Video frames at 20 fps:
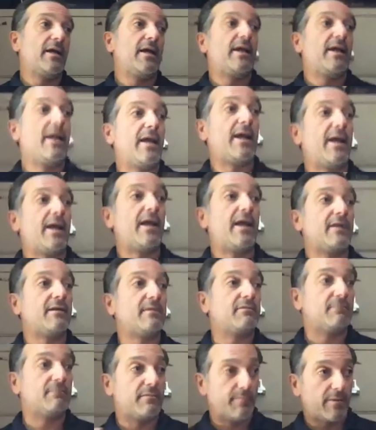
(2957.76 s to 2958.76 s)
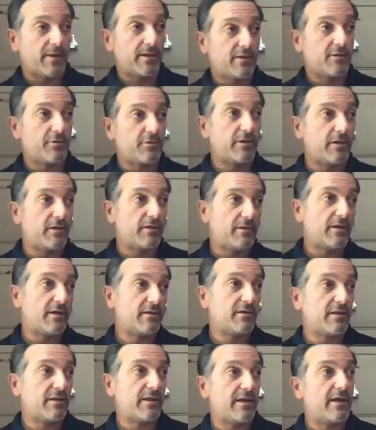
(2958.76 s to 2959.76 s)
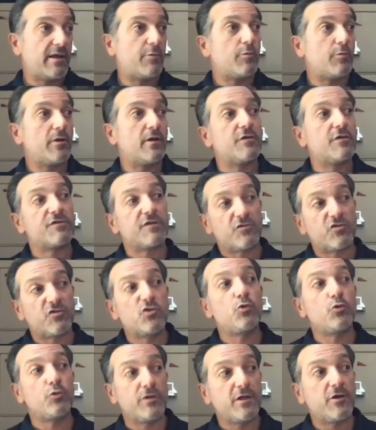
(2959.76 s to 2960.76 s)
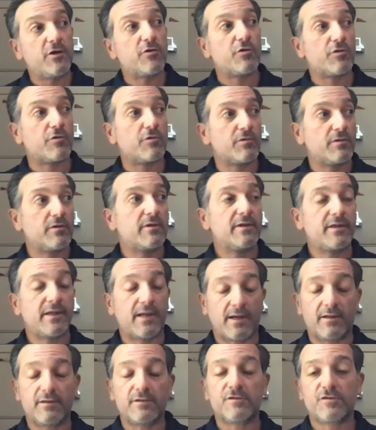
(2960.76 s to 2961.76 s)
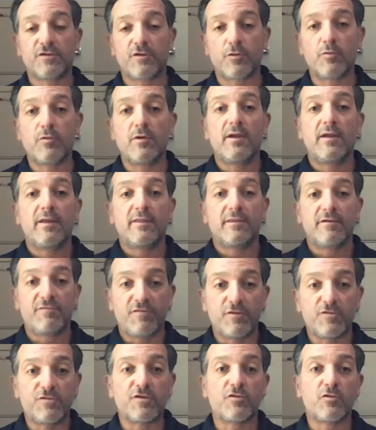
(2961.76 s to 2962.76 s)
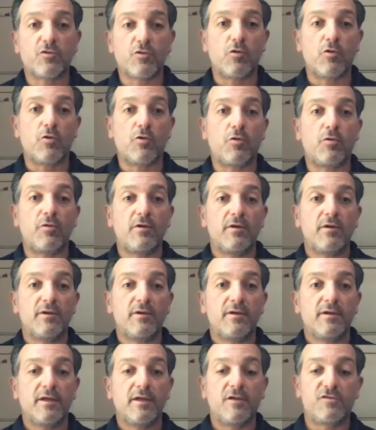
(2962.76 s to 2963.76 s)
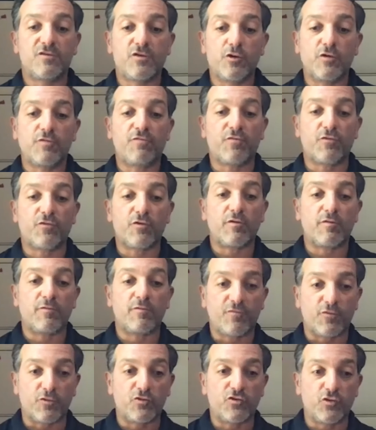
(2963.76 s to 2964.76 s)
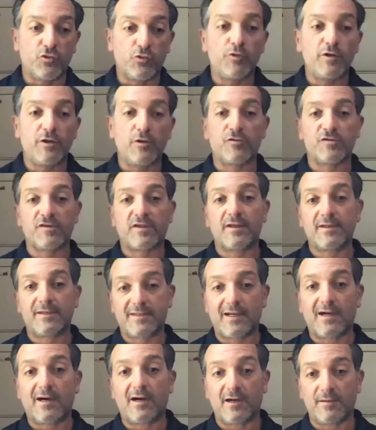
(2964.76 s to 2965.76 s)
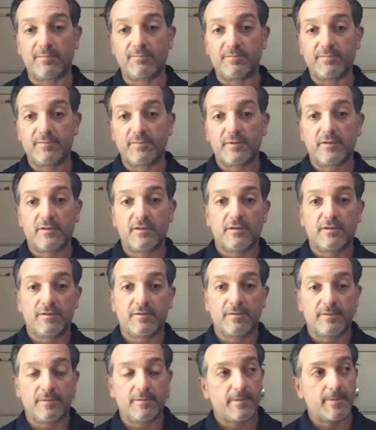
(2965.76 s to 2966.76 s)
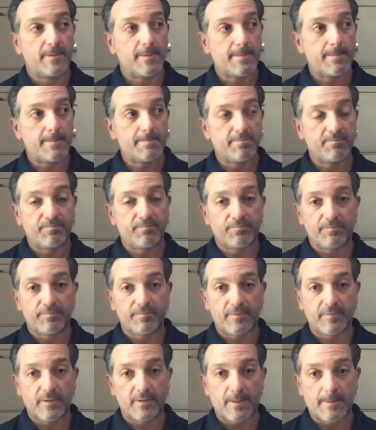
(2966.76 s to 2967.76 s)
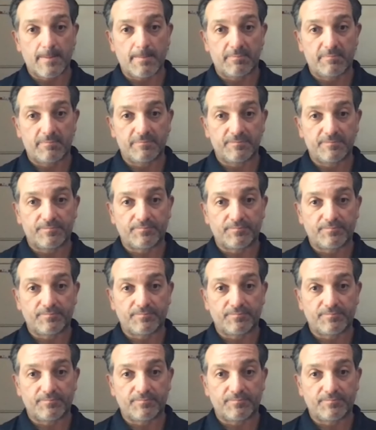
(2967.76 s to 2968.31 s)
and it is a 2-year. Yeah, so the physical is good for 2 years at a time. But is her kid not playing a sport?